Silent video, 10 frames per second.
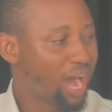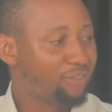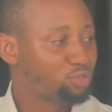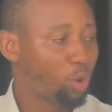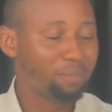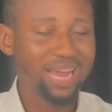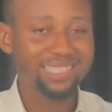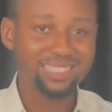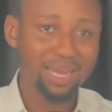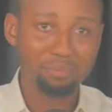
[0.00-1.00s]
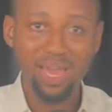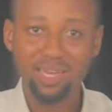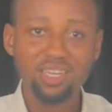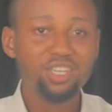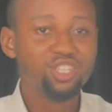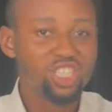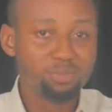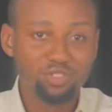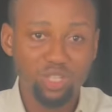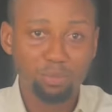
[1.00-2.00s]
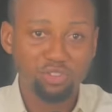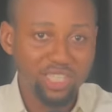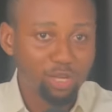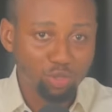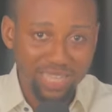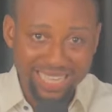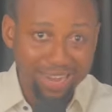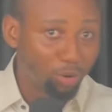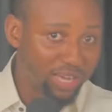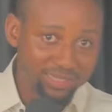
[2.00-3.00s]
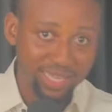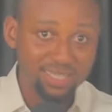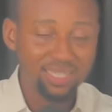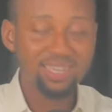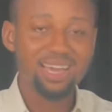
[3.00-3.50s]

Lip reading: I have some land in Ekpe, it's provisional survey that I collected,